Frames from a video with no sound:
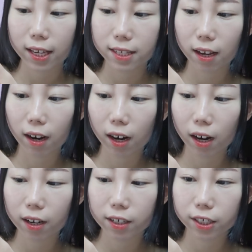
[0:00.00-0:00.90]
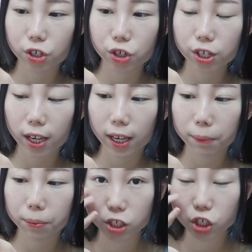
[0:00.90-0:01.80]
is a hard
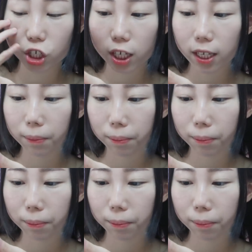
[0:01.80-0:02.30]
shape cheek